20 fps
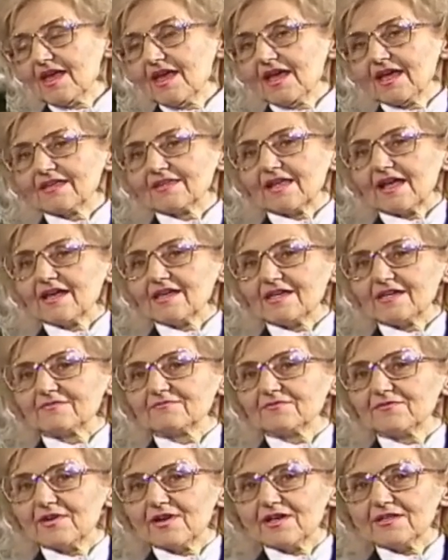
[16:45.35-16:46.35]
and I have
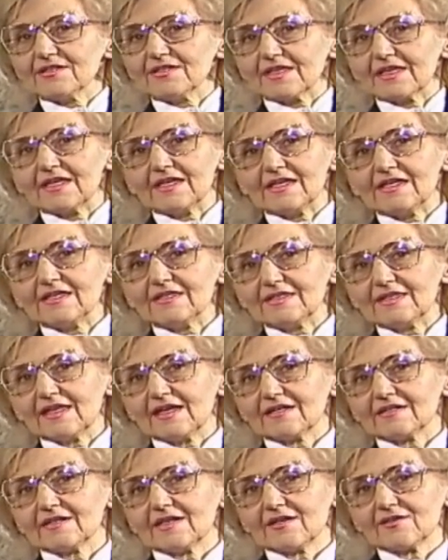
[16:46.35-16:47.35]
won the
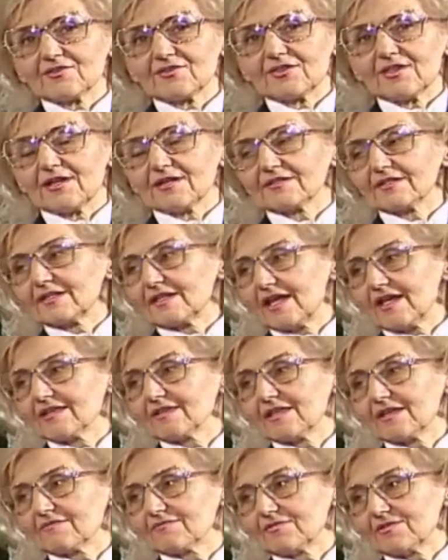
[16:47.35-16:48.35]
International Grand
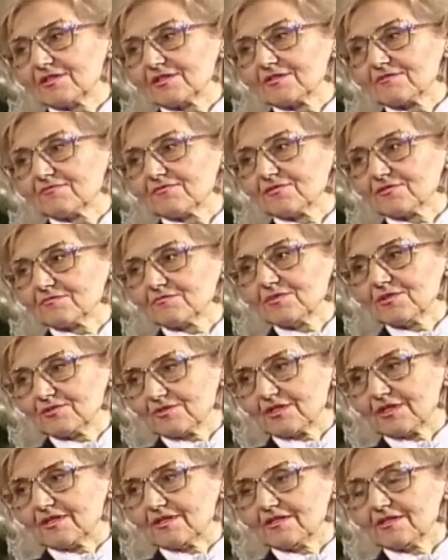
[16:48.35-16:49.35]
Award for
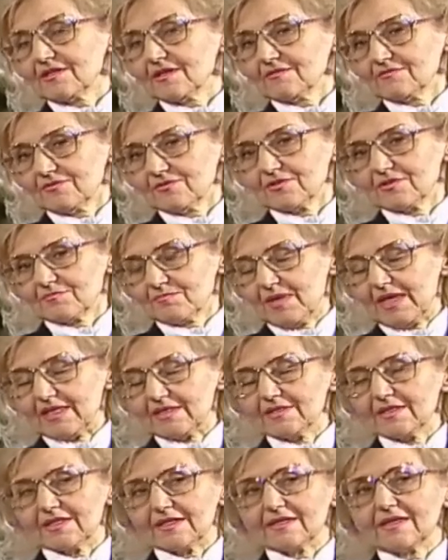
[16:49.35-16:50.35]
Mural, for
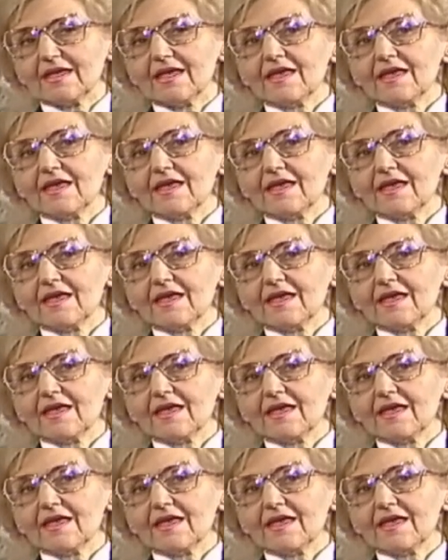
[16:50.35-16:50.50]
painting.